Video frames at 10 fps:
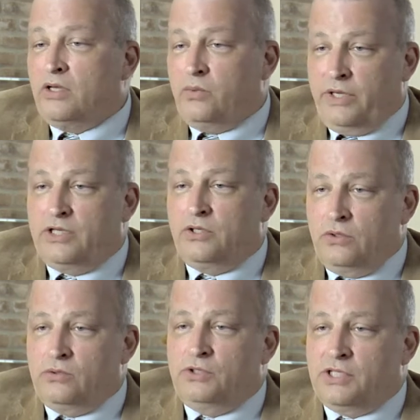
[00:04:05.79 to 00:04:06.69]
that we
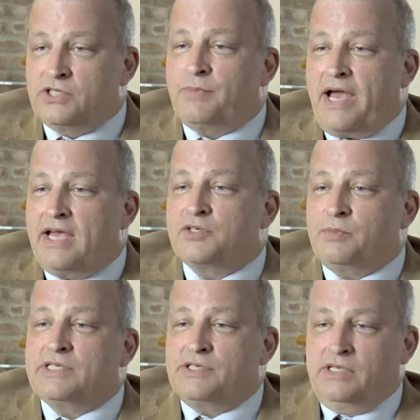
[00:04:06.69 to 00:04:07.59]
do just by
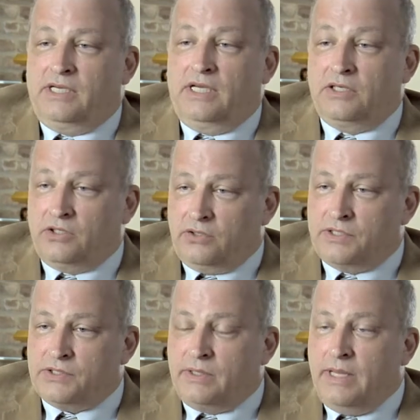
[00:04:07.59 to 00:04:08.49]
expressing an
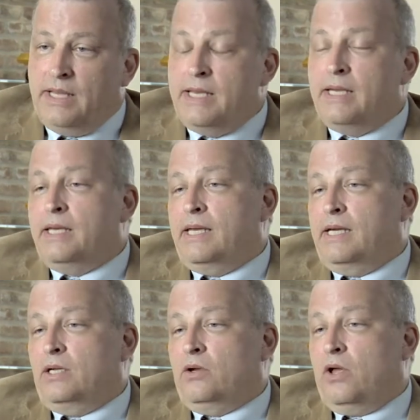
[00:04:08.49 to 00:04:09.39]
interest.
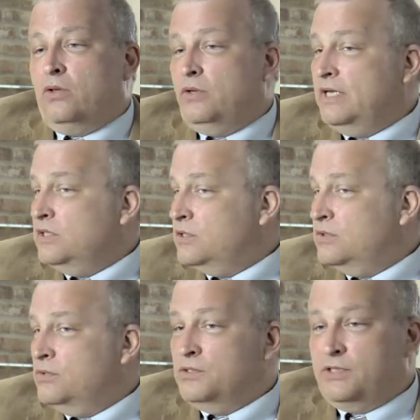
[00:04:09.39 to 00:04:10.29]
And all you need to
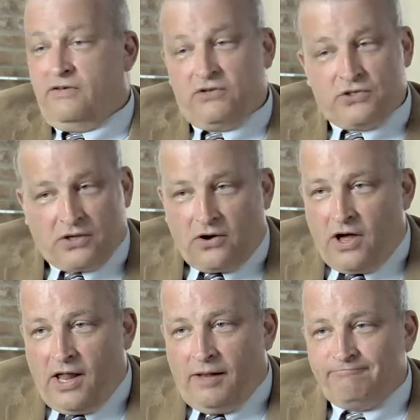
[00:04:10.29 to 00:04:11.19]
do is give us a
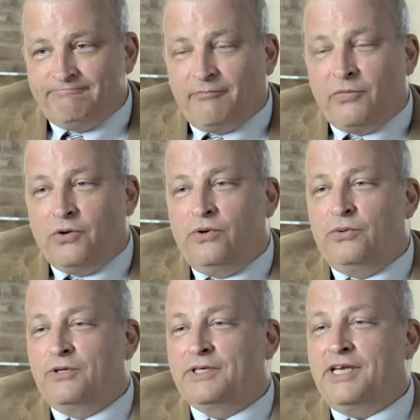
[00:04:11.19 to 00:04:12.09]
call. We
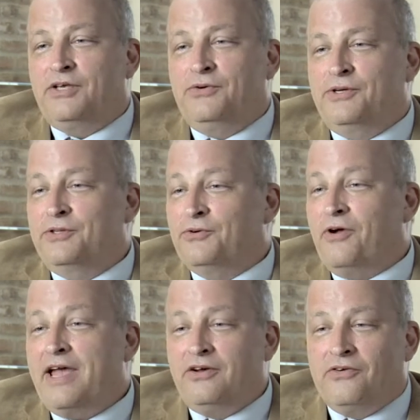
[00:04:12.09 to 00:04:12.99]
will get you in the
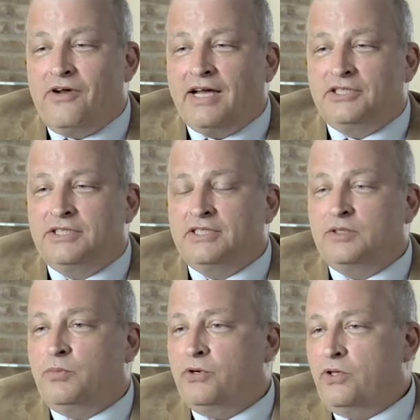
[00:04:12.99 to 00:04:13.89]
right direction,
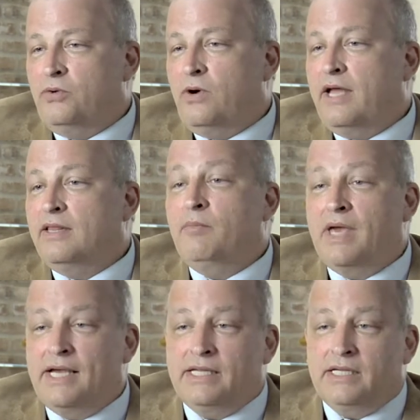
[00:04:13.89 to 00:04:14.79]
put you on the
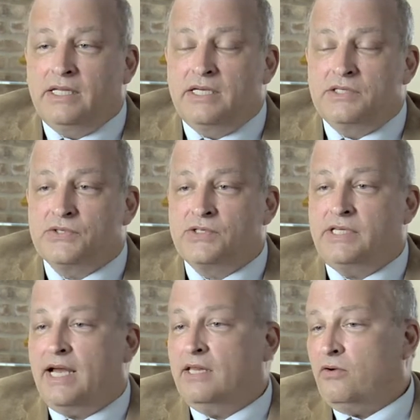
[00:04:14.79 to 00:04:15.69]
mailing lists
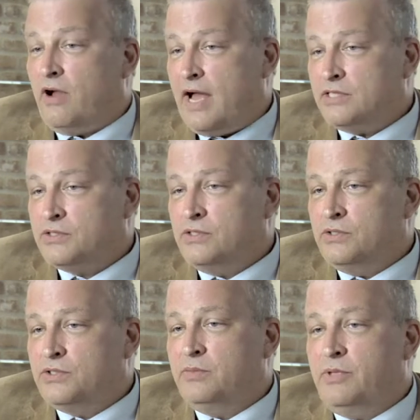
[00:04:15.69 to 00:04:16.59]
and on the
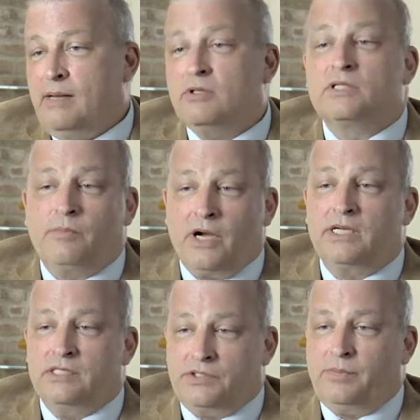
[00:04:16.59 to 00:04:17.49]
rosters to be able to
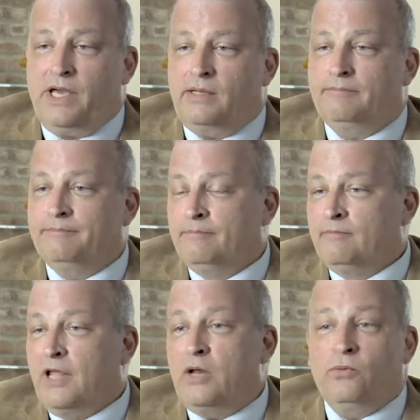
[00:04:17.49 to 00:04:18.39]
participate.
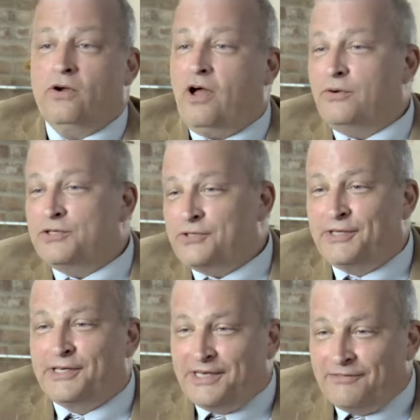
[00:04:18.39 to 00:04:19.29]
And we're always
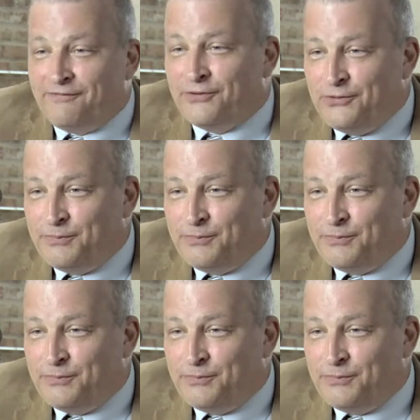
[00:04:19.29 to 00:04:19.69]
looking for new